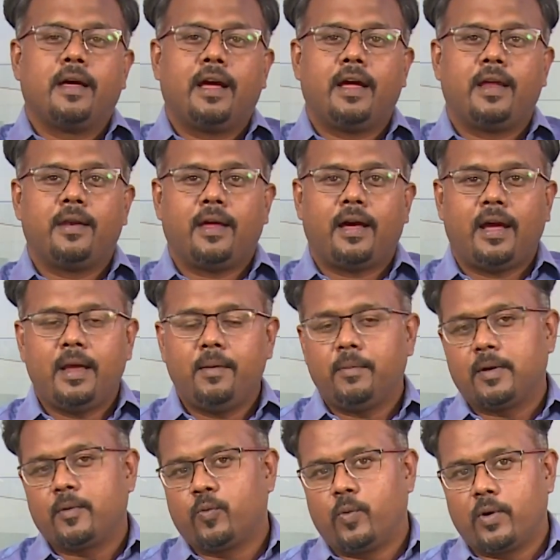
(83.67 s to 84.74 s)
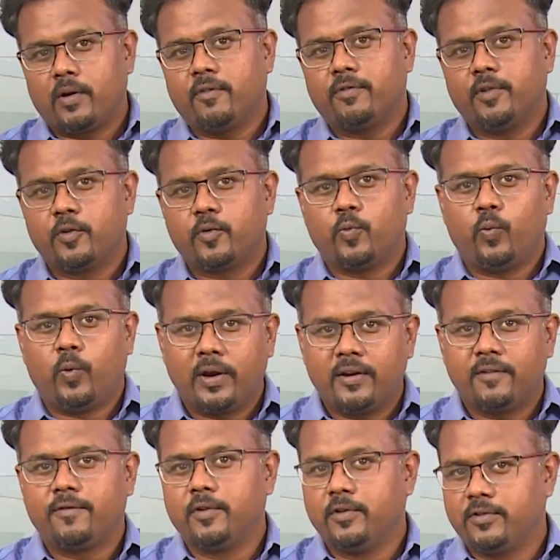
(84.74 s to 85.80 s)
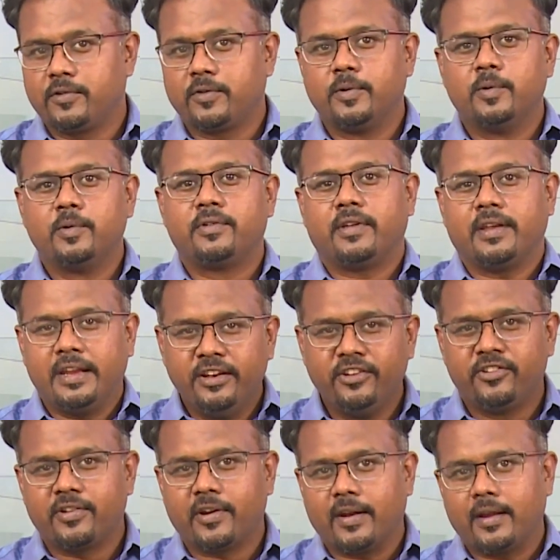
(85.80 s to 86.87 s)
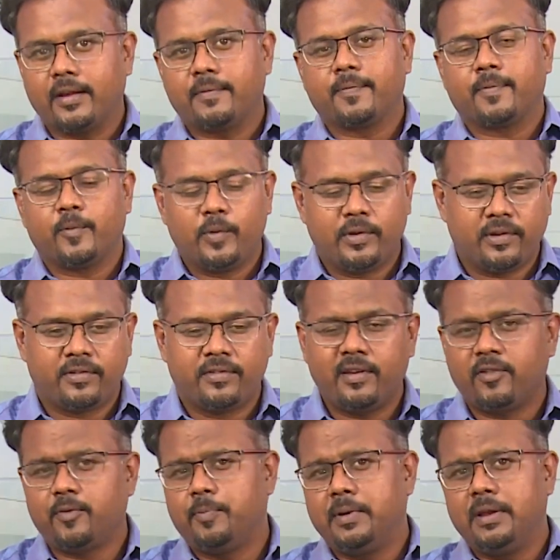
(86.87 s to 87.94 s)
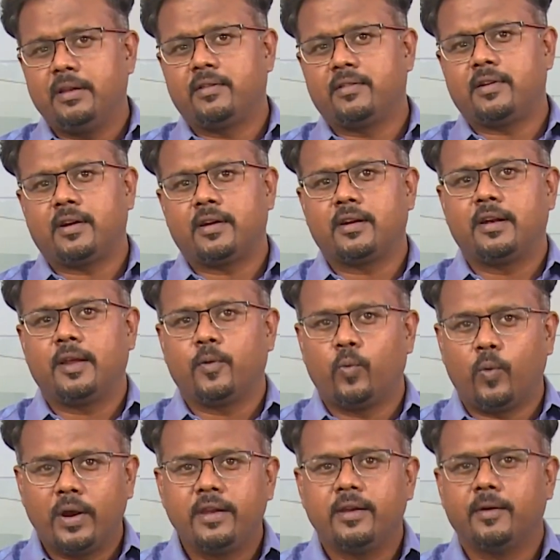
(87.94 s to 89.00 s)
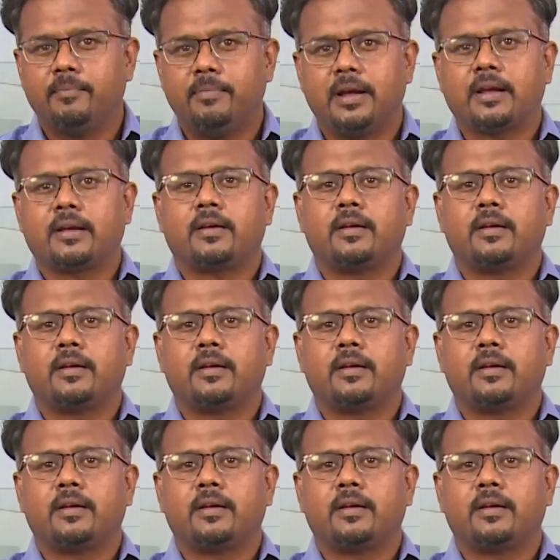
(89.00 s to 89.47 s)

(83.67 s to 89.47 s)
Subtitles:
And I am at one of those wonderful schools in Chennai, which has just been started like 1 year back.